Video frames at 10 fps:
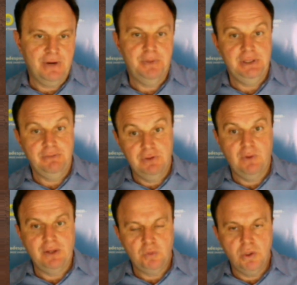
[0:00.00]
But if the
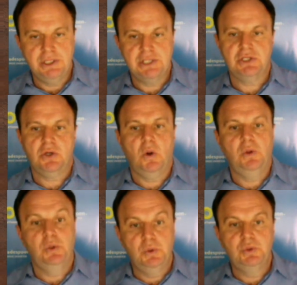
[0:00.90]
120 doesn't hold,
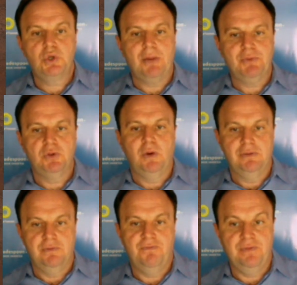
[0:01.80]
you could drop to
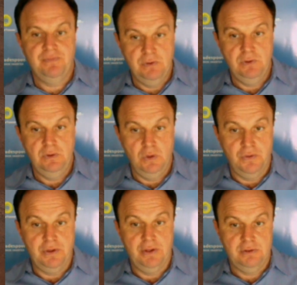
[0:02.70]

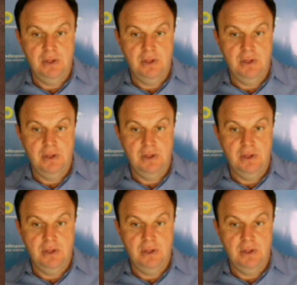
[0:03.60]
that